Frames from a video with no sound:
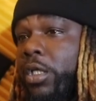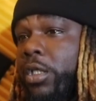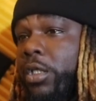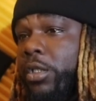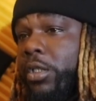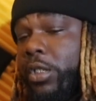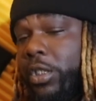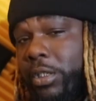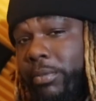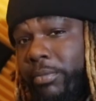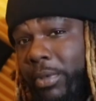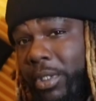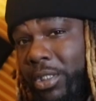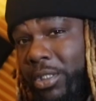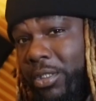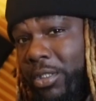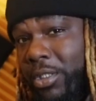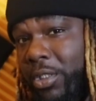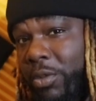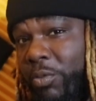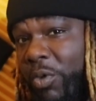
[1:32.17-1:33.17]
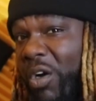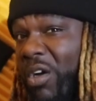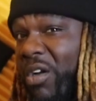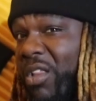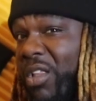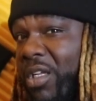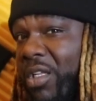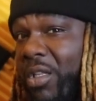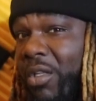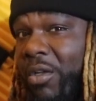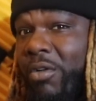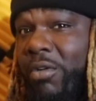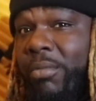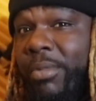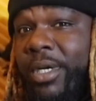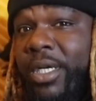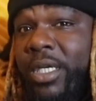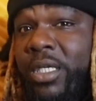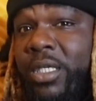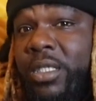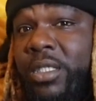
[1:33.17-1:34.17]
Just make sure it's worth it, though,
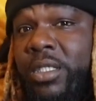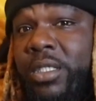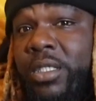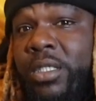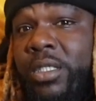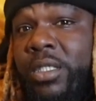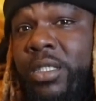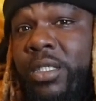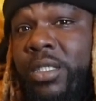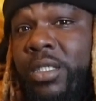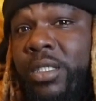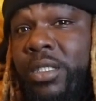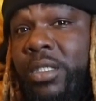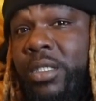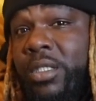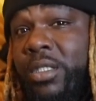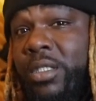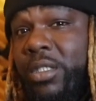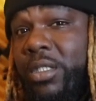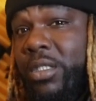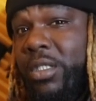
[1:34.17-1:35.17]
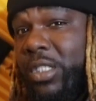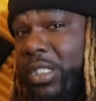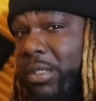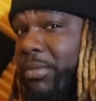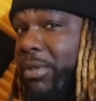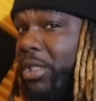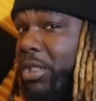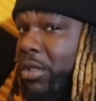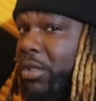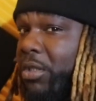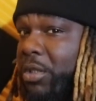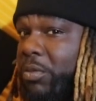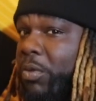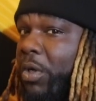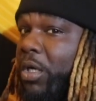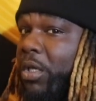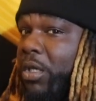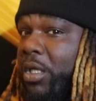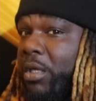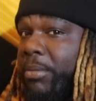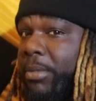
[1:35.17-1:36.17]
bruh. Just make sure it's
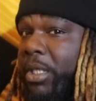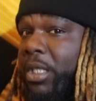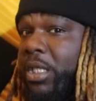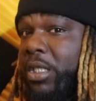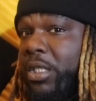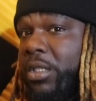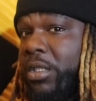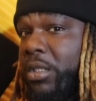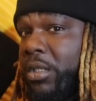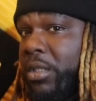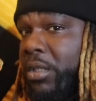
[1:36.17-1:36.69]
worth it, my nigga.